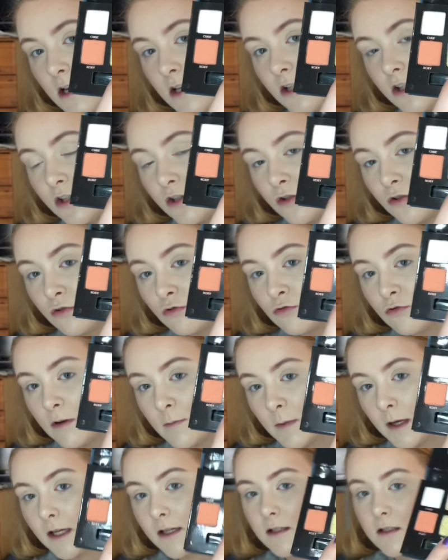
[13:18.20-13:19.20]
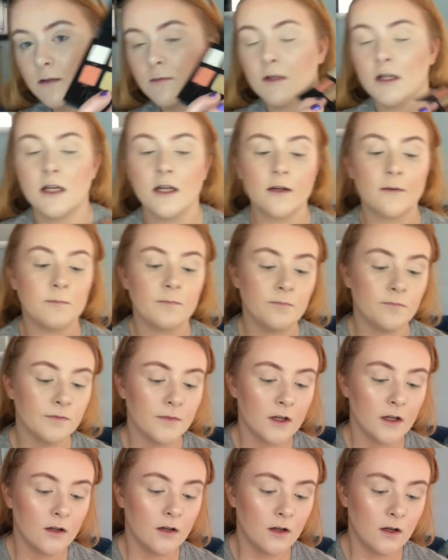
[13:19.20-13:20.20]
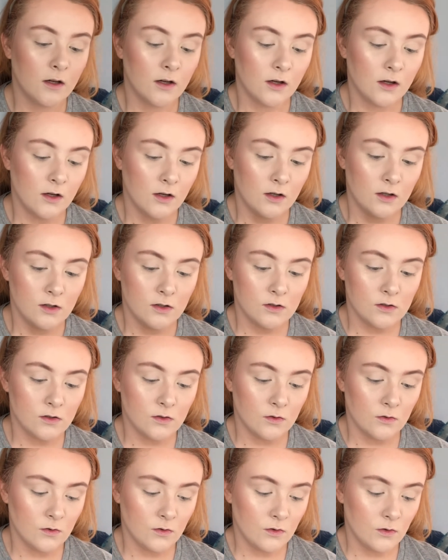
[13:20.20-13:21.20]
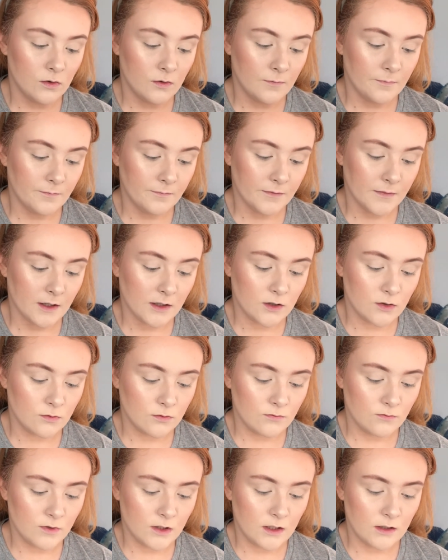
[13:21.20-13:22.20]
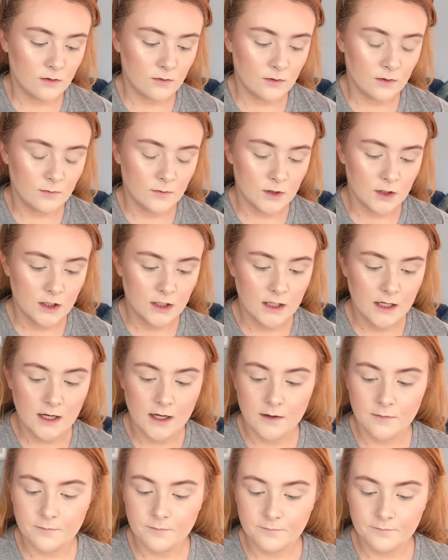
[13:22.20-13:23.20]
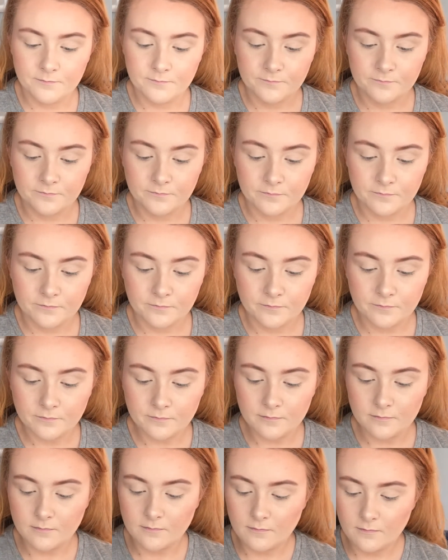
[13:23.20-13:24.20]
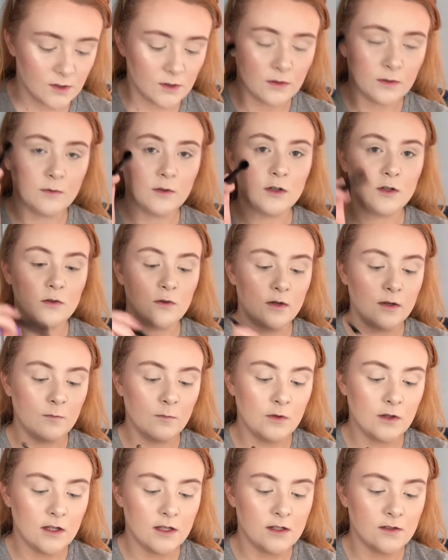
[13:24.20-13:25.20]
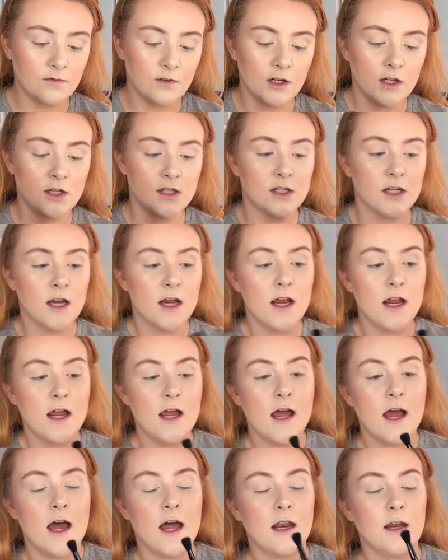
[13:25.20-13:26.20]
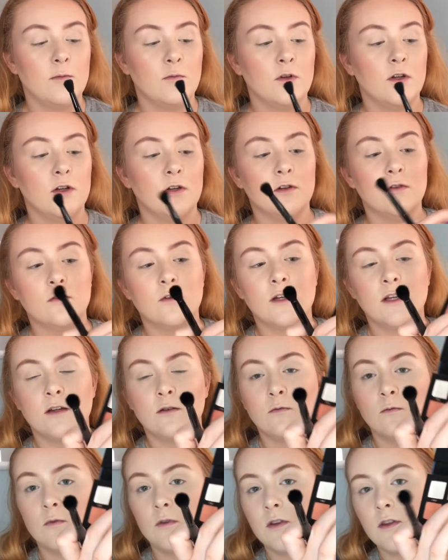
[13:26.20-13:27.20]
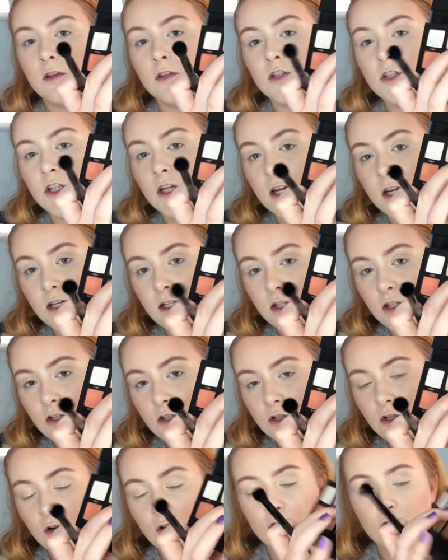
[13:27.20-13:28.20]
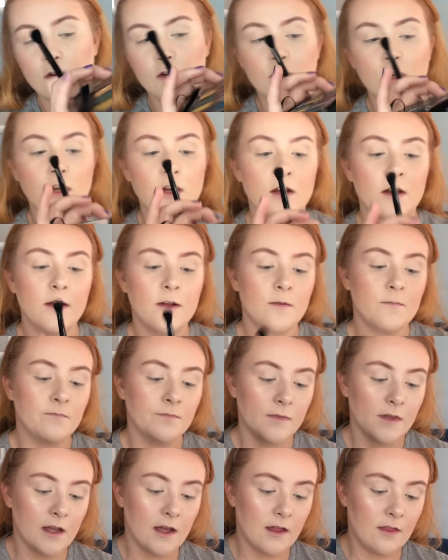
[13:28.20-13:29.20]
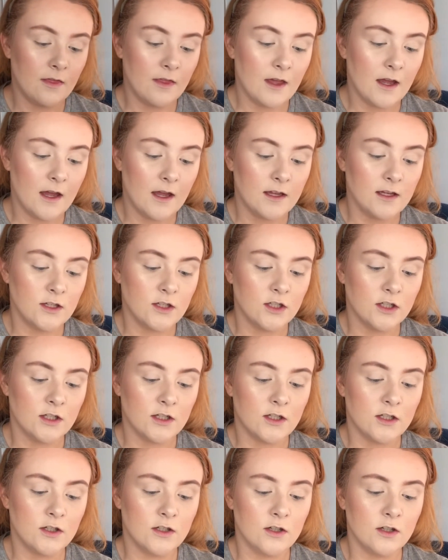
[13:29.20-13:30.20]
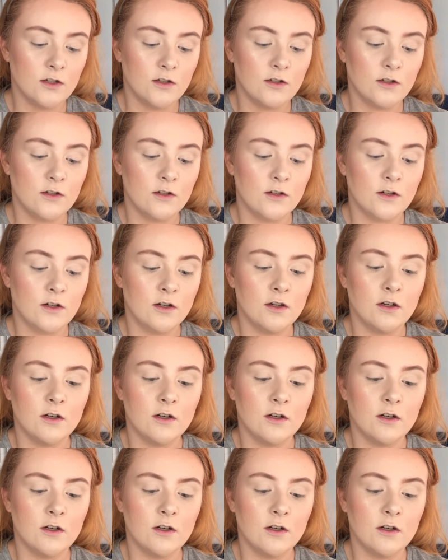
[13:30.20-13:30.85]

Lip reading: screaming to me. So I don't really know what I'm doing yet. So I'm going to go in with this first, and I'm going to go in with the shade Dawn, and that is just to